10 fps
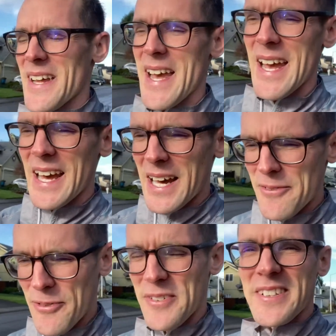to
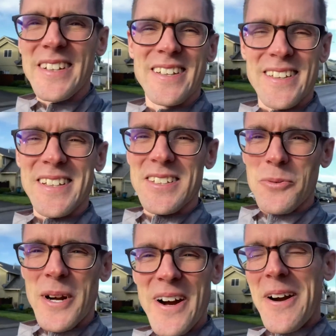have the thing to
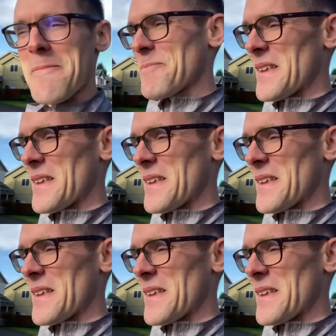wear